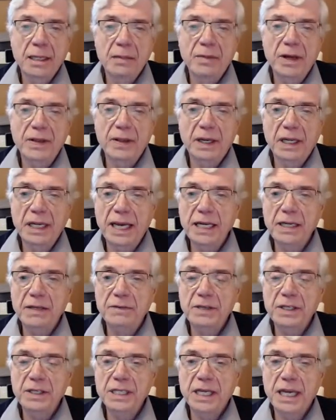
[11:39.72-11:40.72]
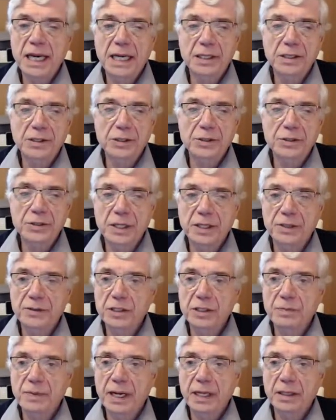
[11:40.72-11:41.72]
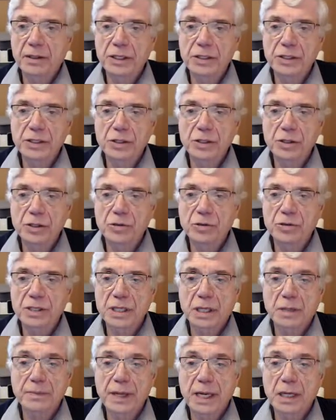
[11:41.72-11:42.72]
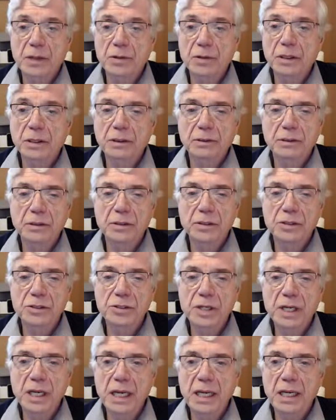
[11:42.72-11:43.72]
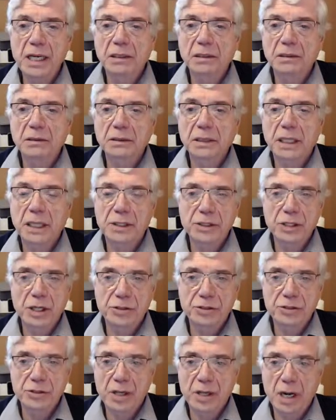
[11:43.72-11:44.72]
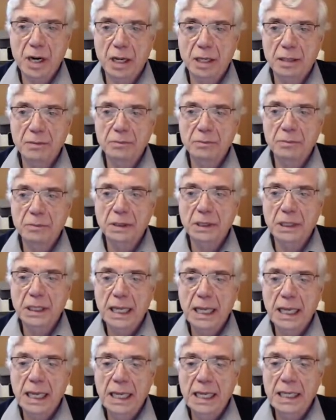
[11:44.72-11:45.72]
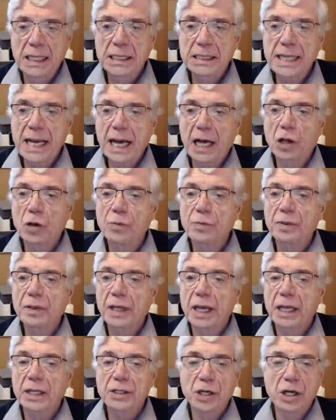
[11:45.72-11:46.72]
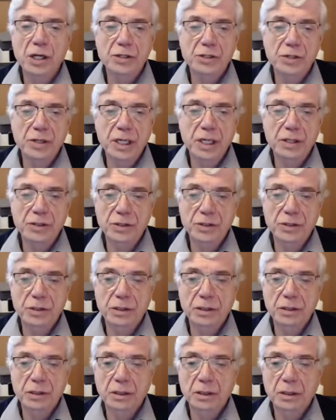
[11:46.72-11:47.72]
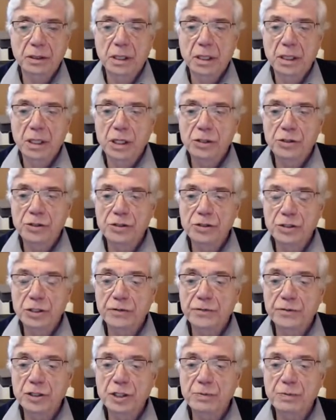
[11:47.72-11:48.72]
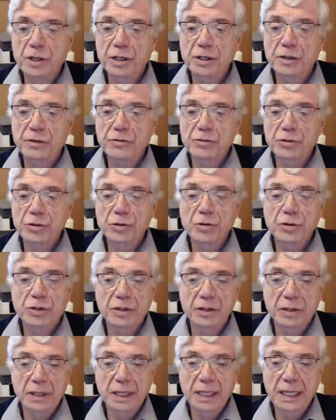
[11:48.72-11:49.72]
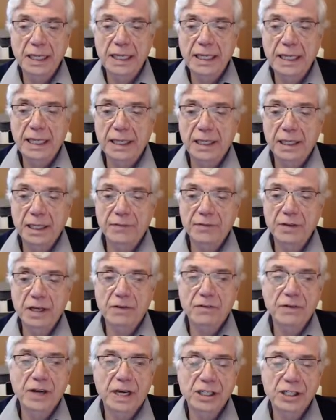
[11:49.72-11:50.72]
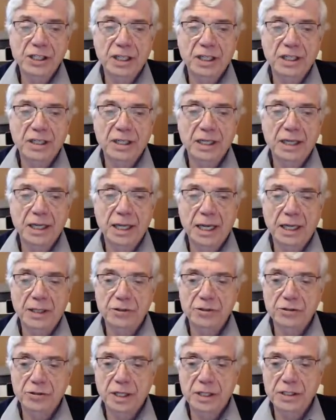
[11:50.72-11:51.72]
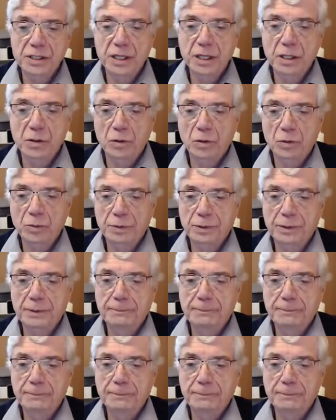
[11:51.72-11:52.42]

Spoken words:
May the light of these candles inspire us to use our power to heal and not to harm, to help and not to hinder, to serve the spirit of truth in loving affection and trusting hope.